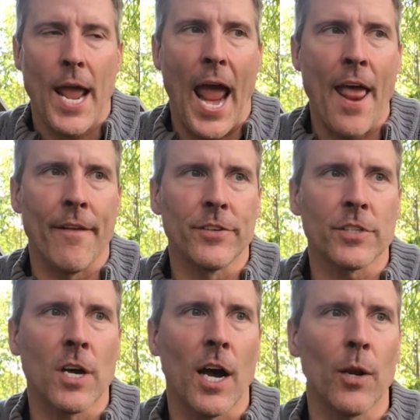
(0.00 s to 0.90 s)
and
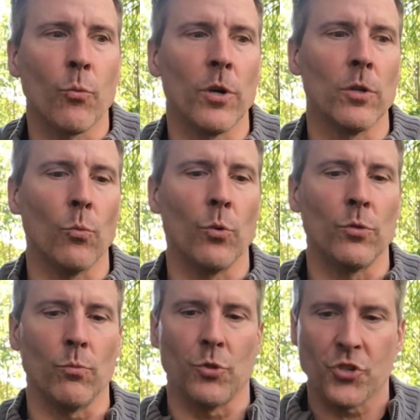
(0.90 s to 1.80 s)
God will, will,
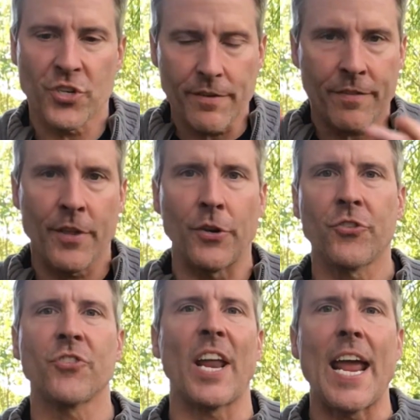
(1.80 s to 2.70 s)
will shift their
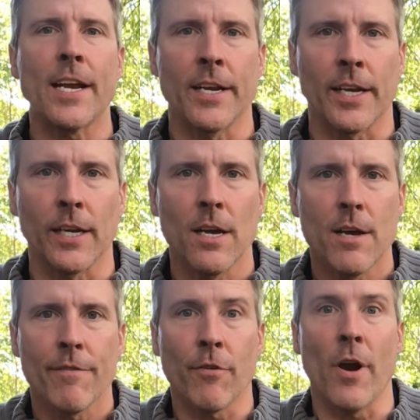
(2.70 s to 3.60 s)
standing
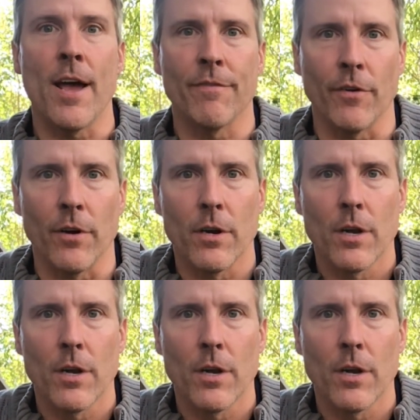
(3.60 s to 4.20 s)
forever.